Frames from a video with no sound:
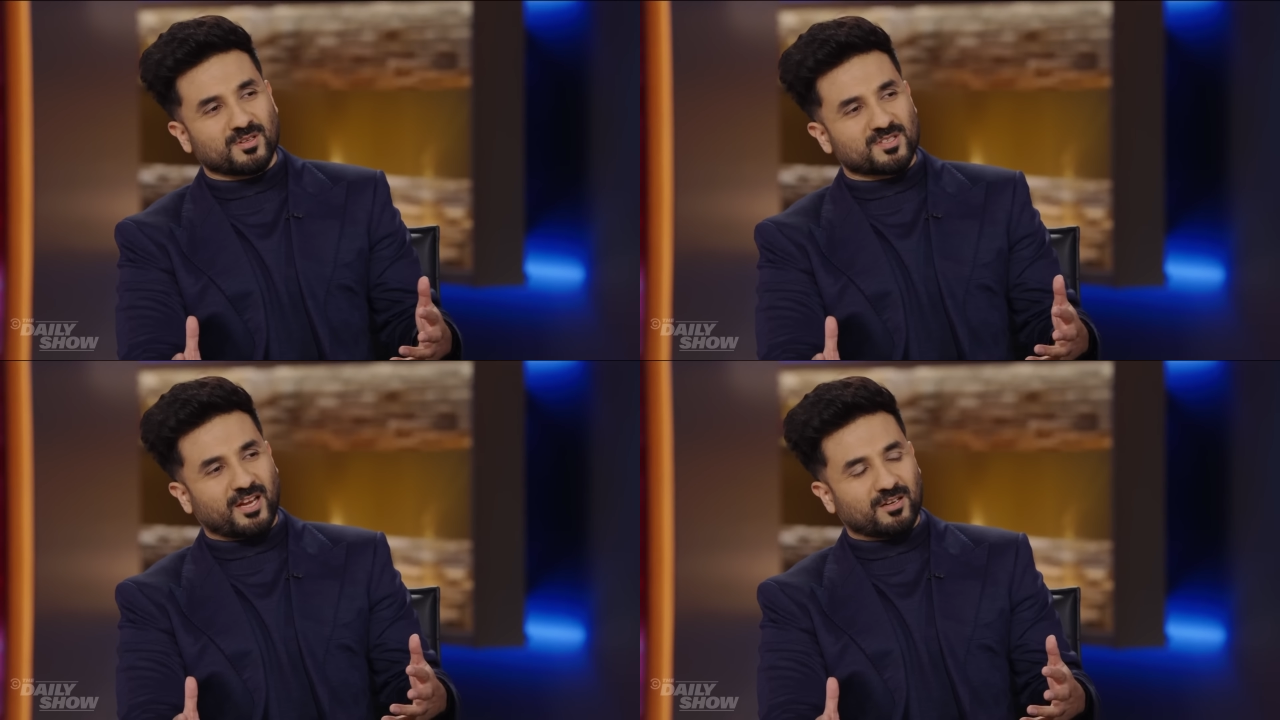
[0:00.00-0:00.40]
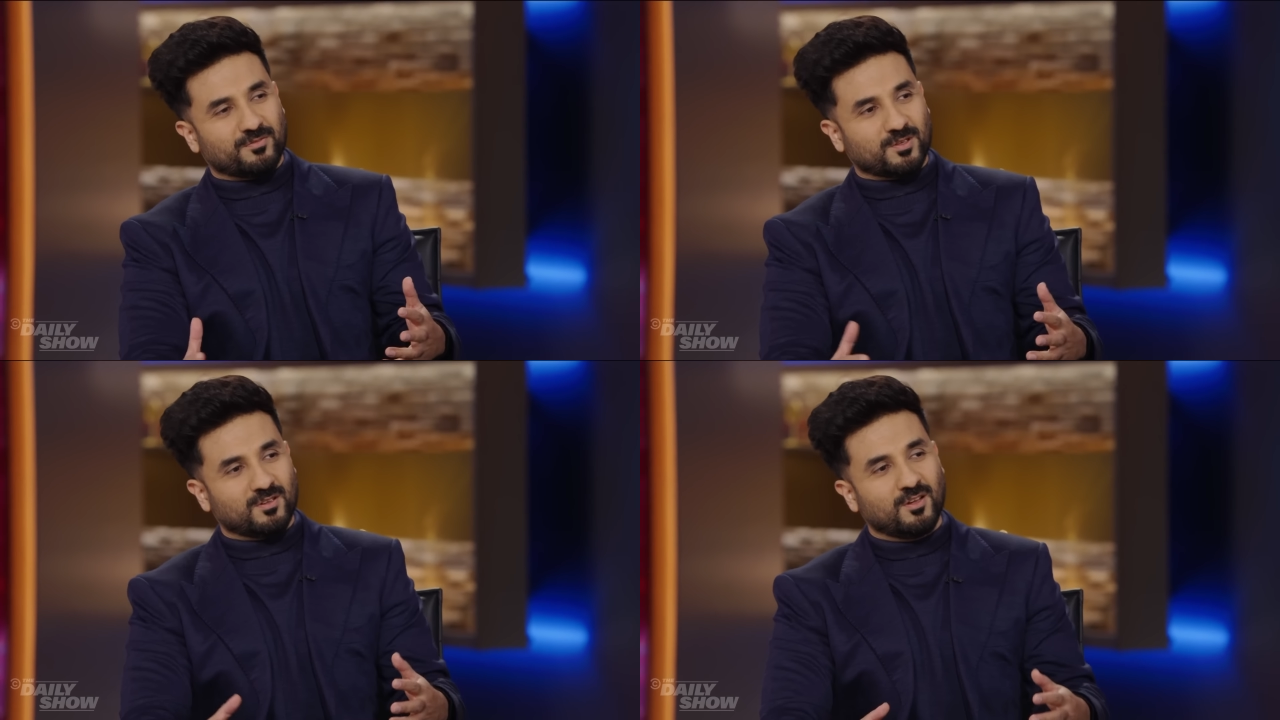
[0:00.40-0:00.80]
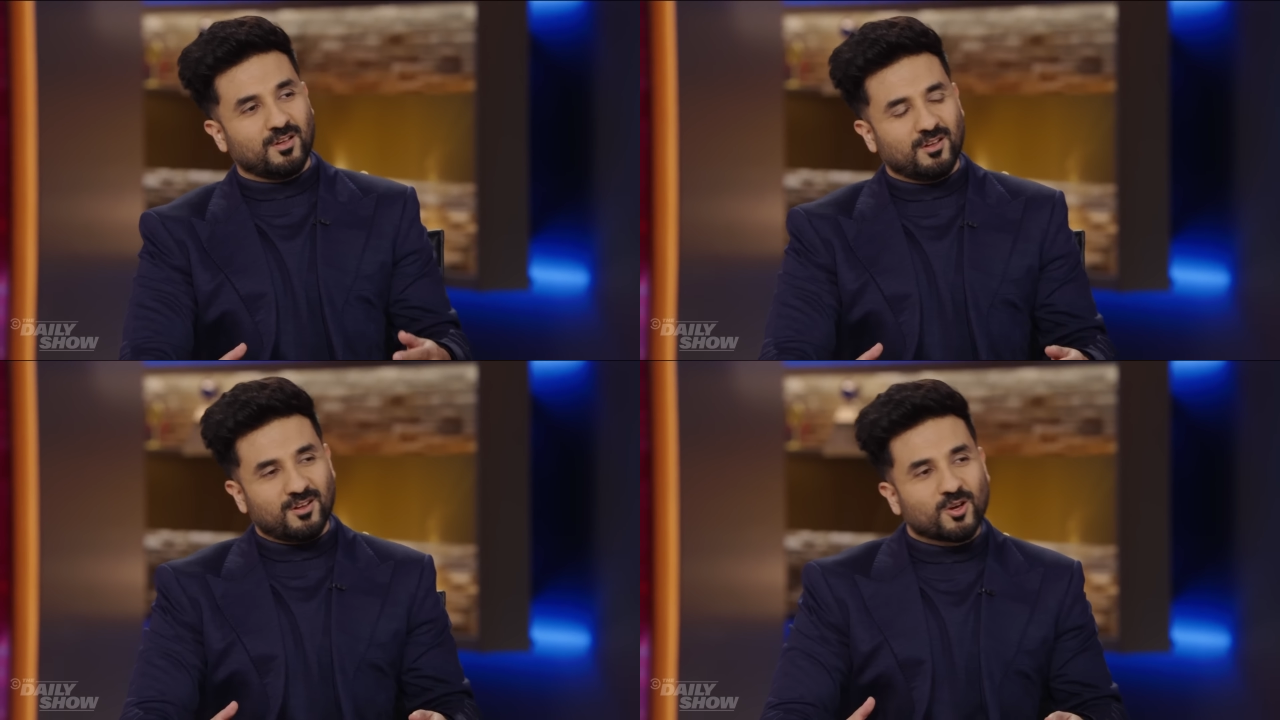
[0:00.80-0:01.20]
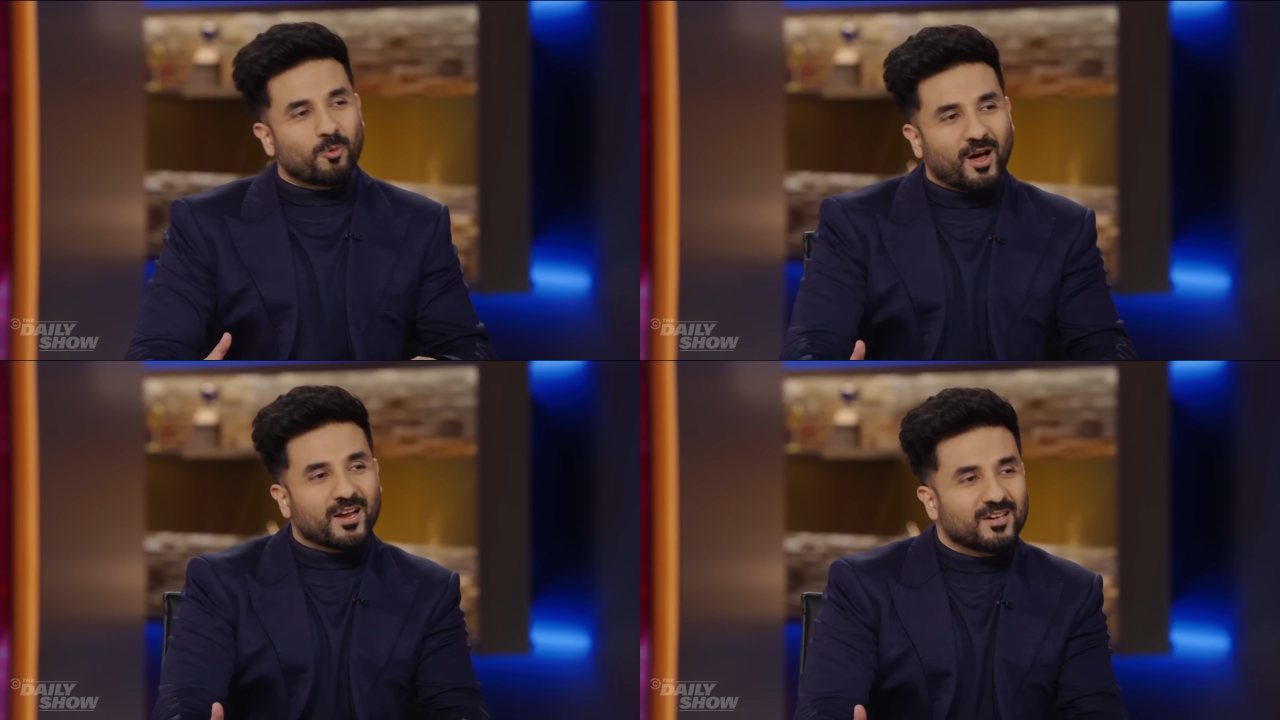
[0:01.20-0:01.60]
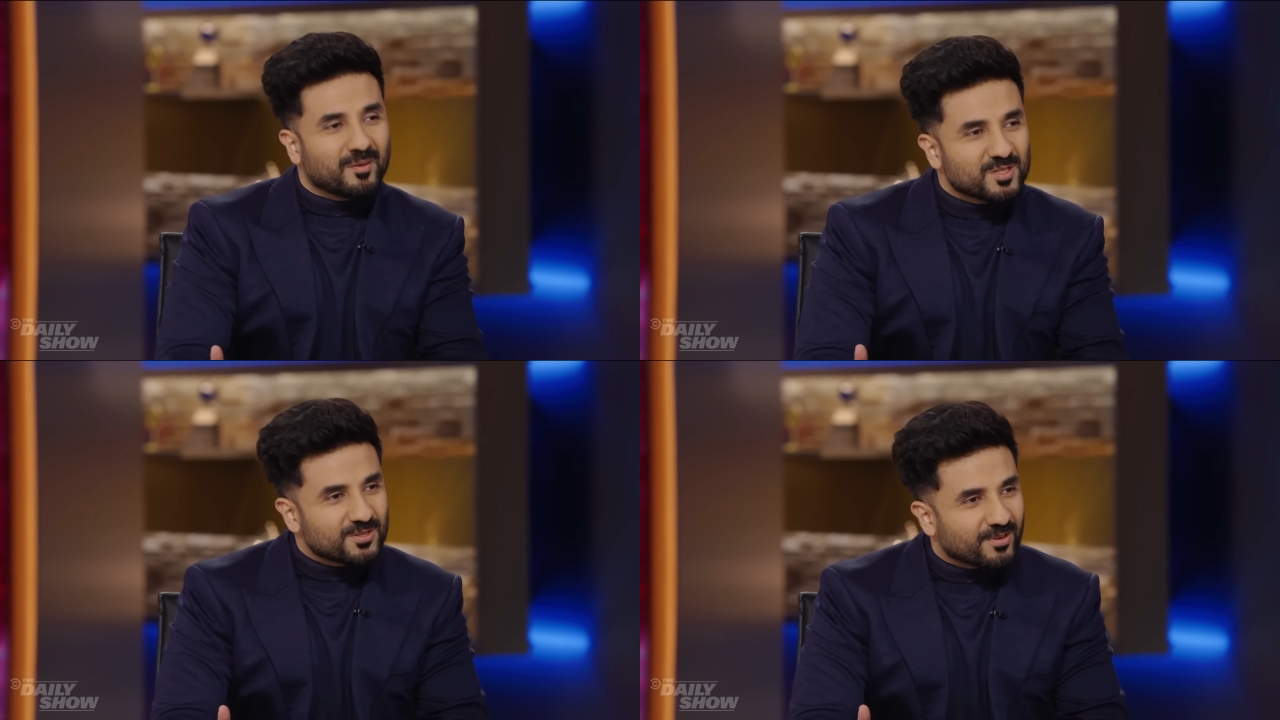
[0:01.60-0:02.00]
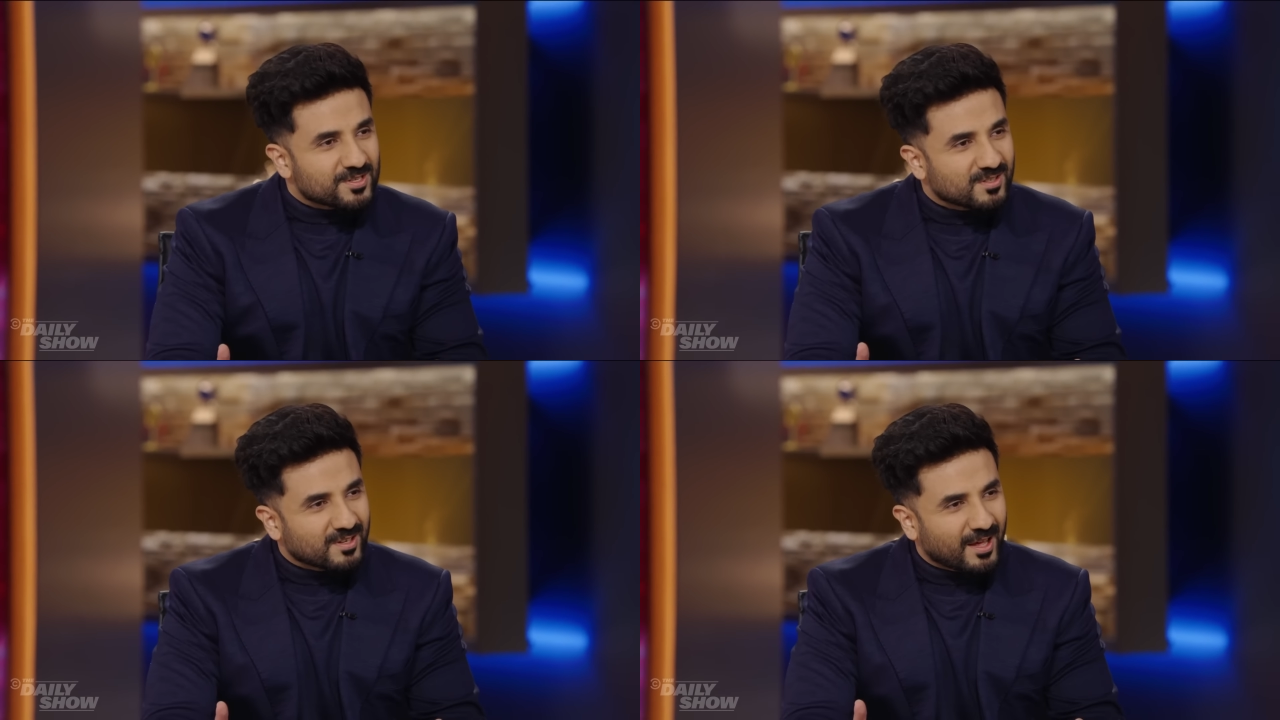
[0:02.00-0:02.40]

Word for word: It's kind of a, a quiet demonstration,